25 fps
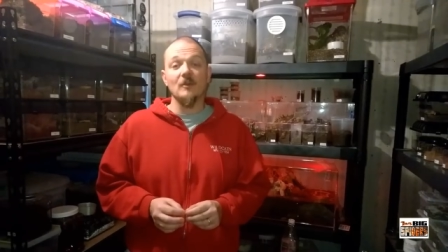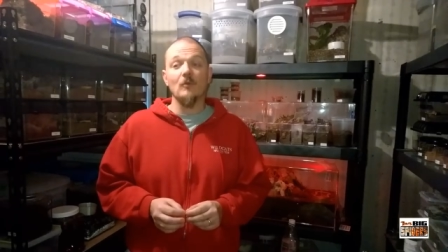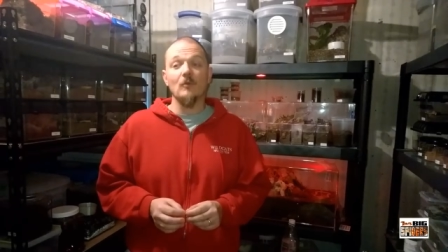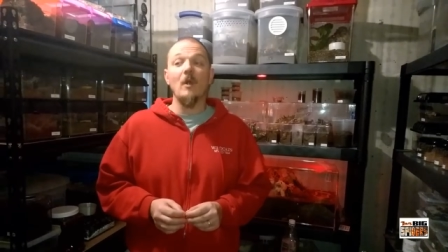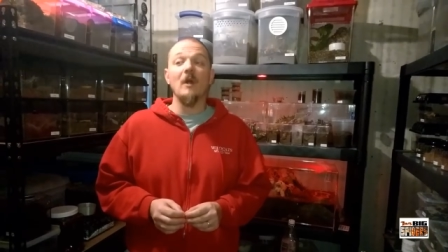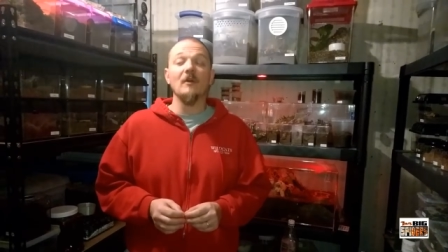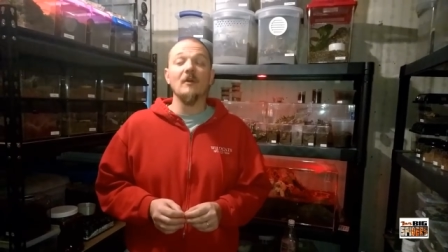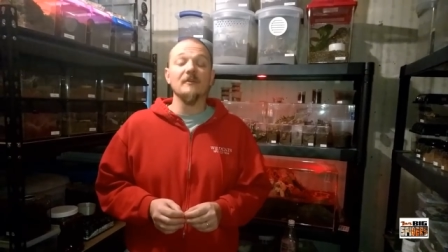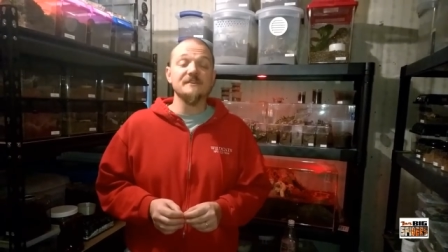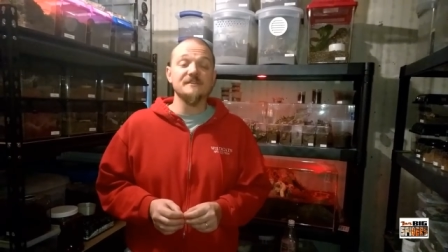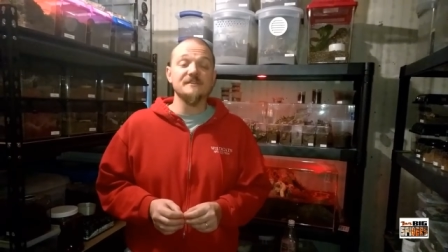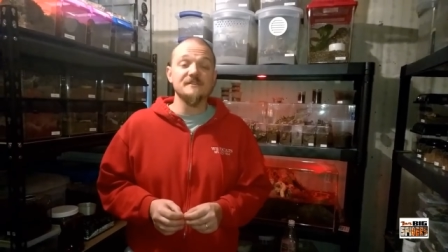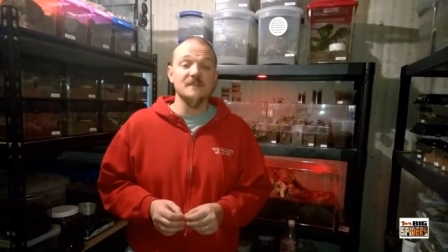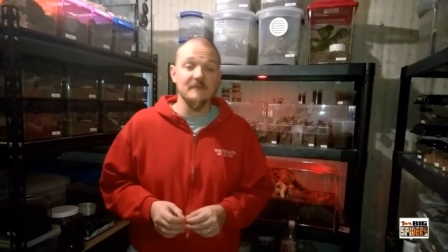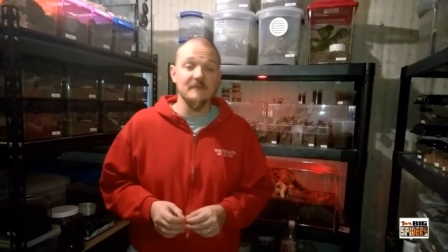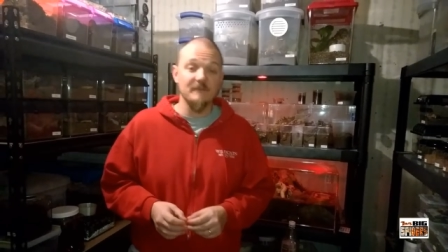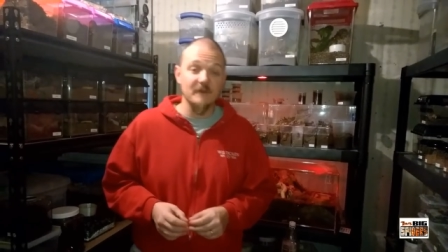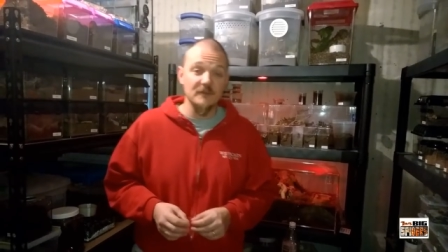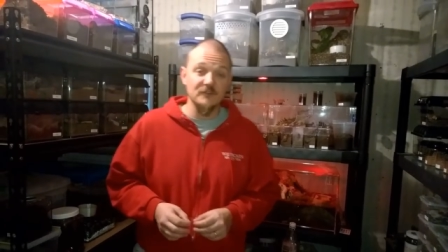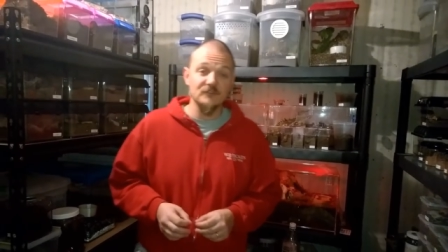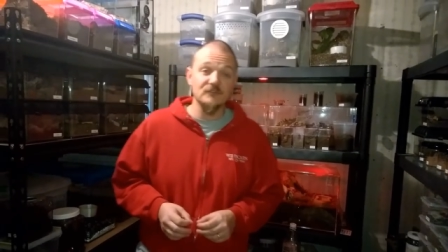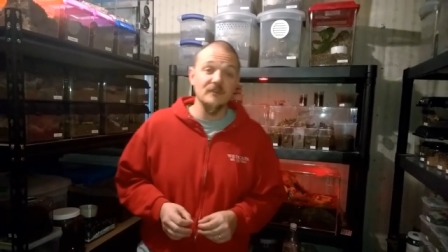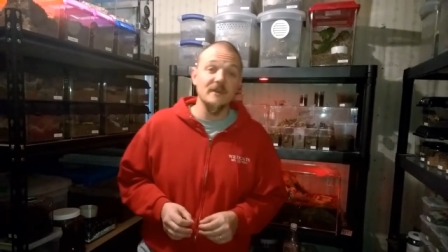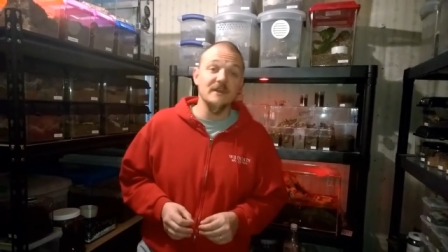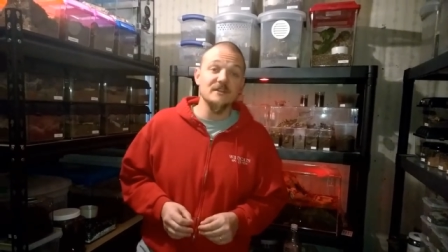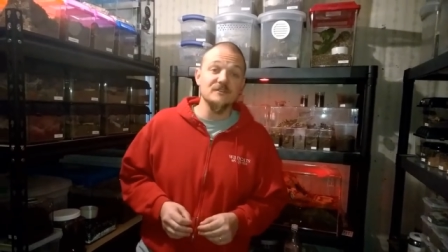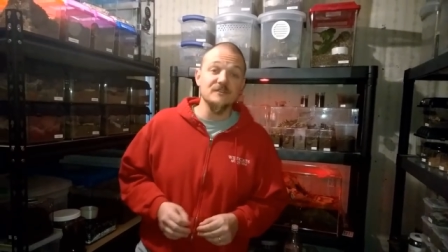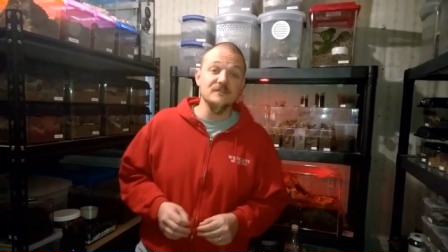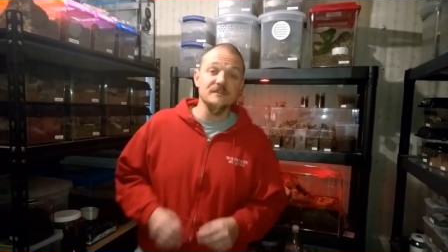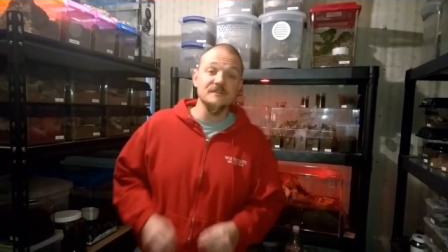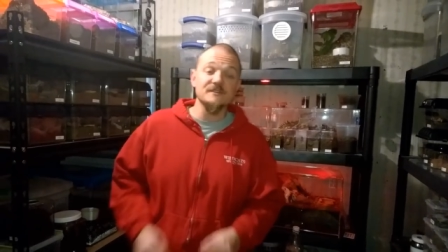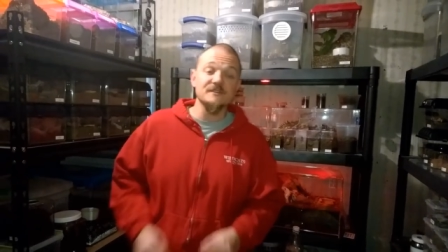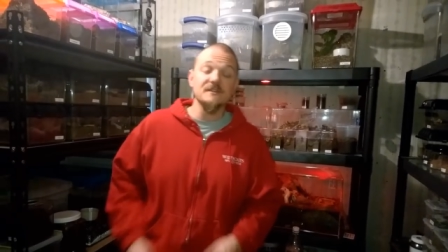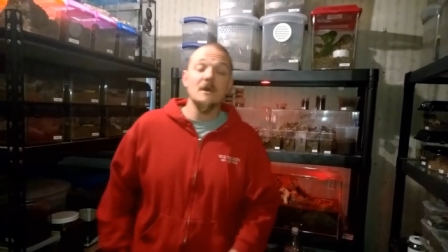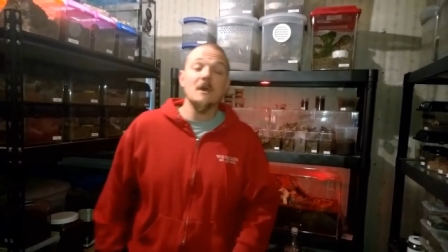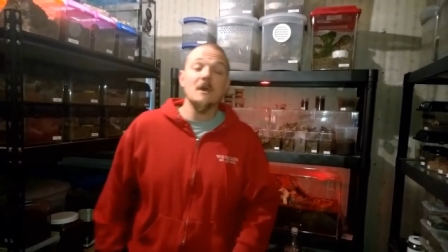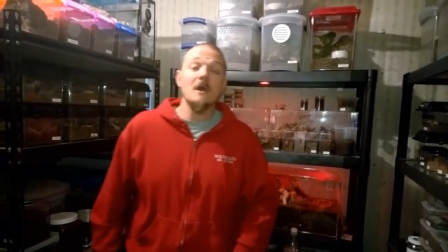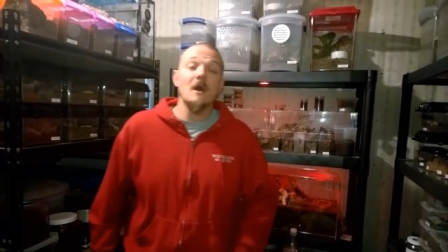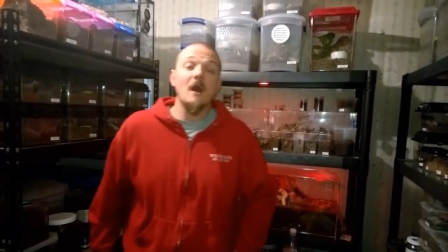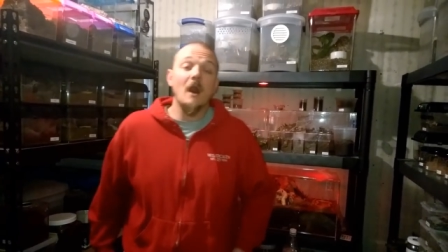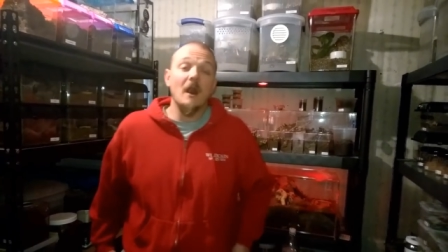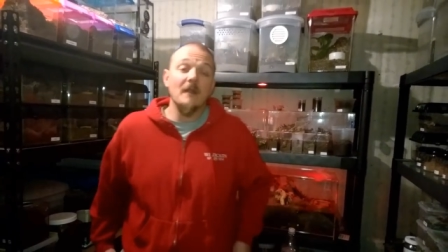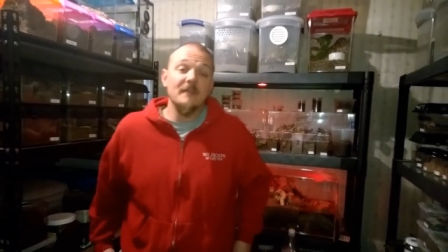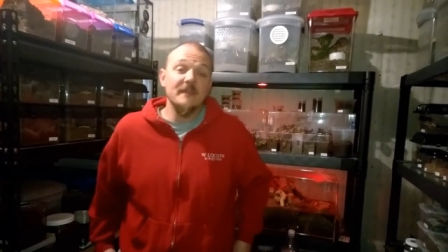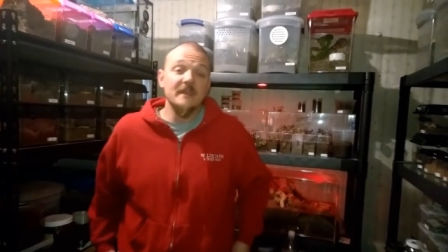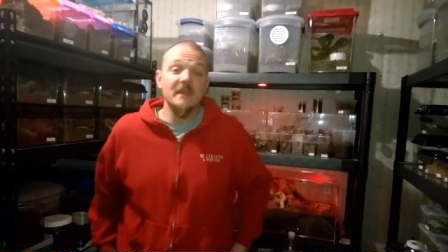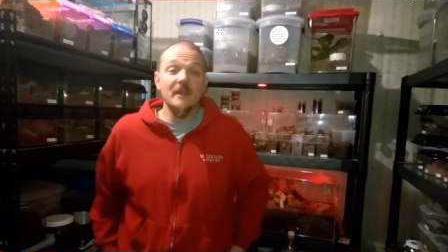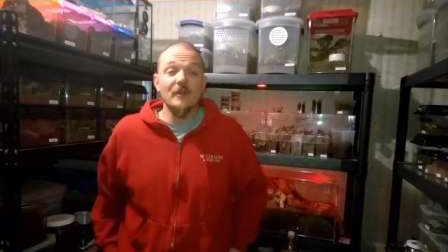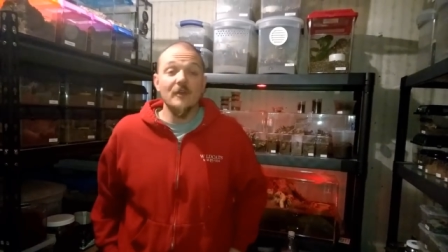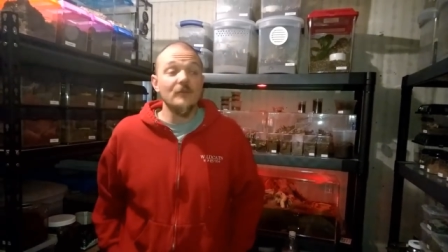quality stuff on tarantulas on
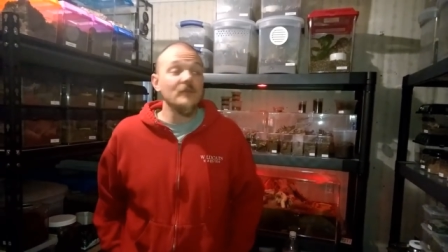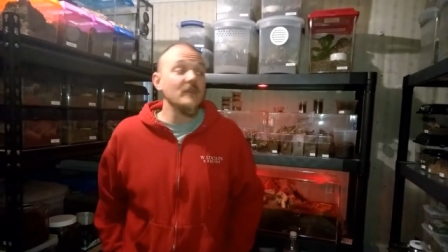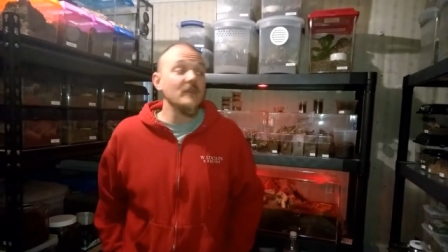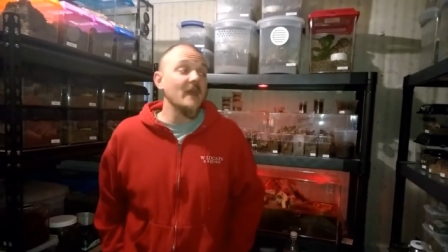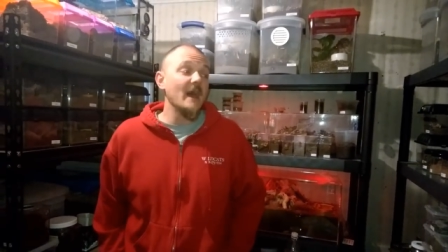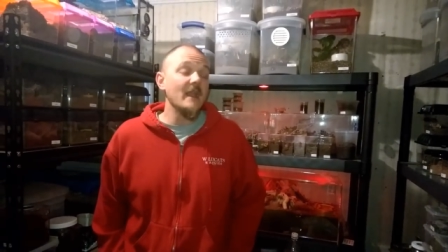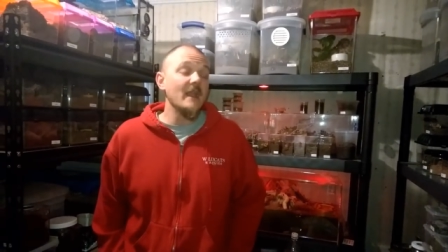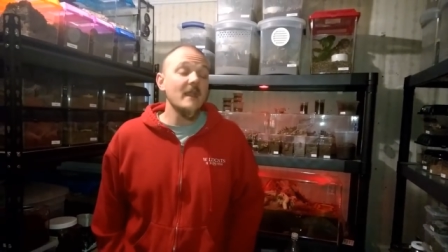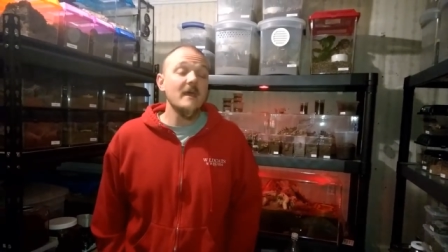the internet.